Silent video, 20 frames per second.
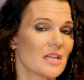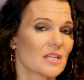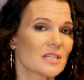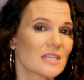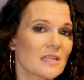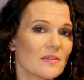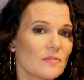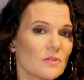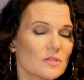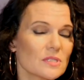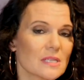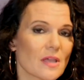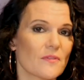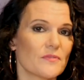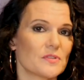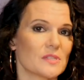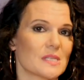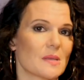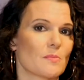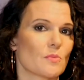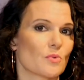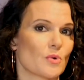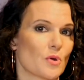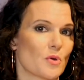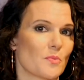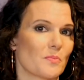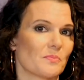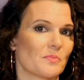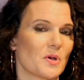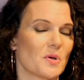Give yourself some
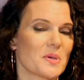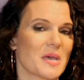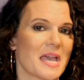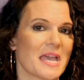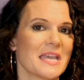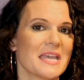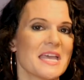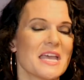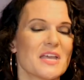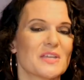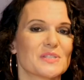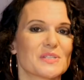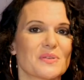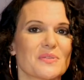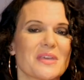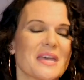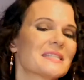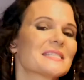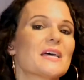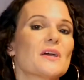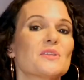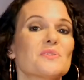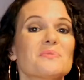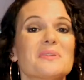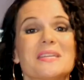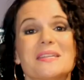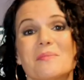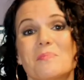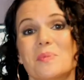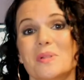room, okay? So that's how you
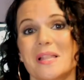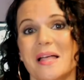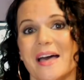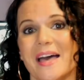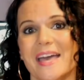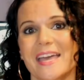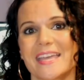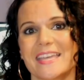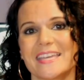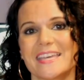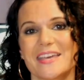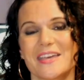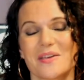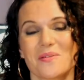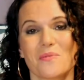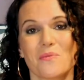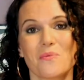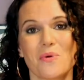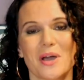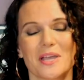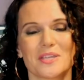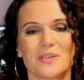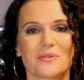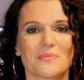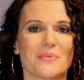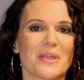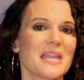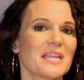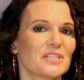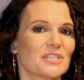can apply what your
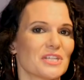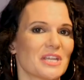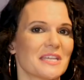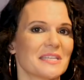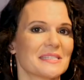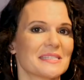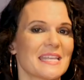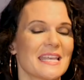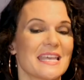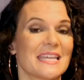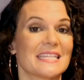range is.